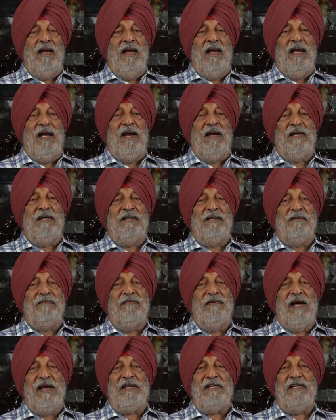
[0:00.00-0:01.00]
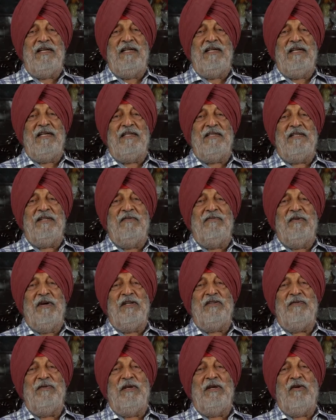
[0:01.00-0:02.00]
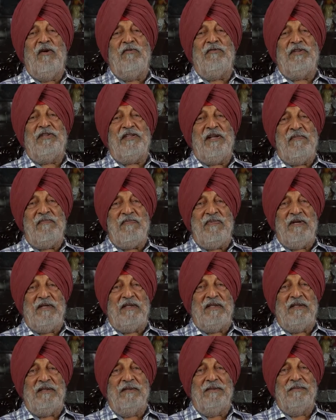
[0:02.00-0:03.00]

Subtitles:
And finally, in the first week of December,